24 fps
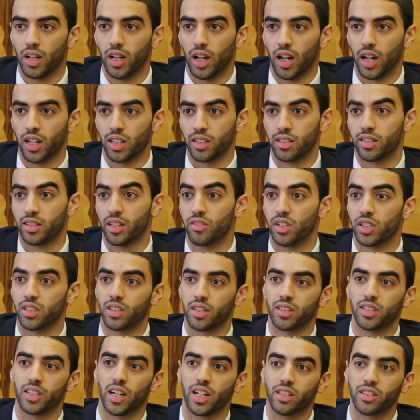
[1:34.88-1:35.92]
and civil
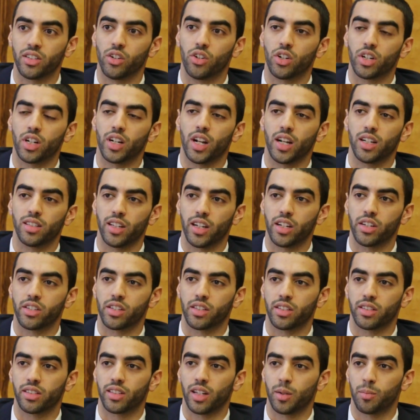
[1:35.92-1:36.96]
society
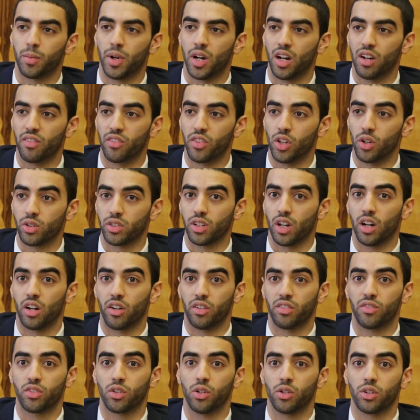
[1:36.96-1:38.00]
organizations, and part of those are,
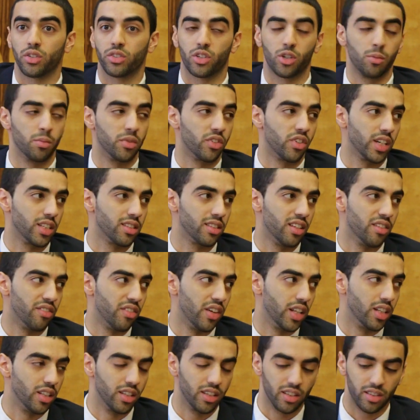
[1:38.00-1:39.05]
of course, human rights
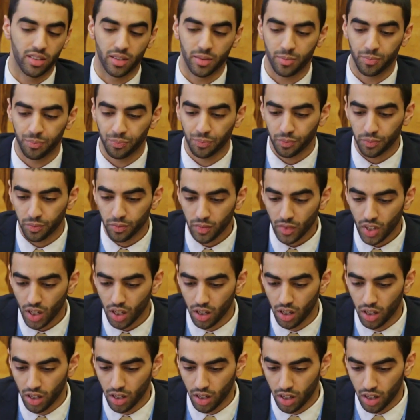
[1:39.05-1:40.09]
defenders.
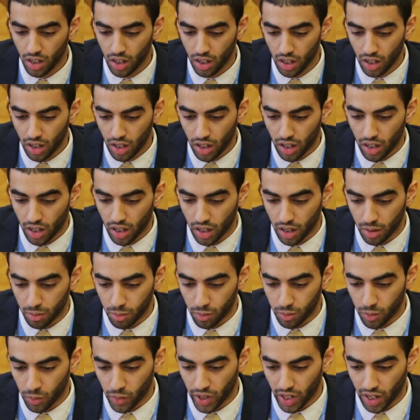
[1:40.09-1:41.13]

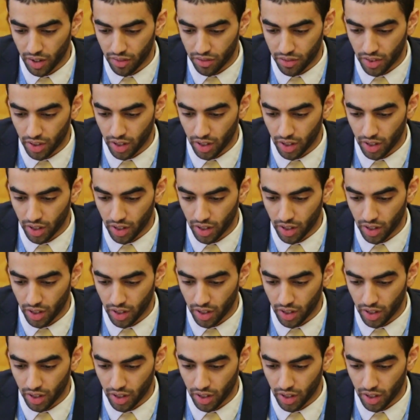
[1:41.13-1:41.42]
We have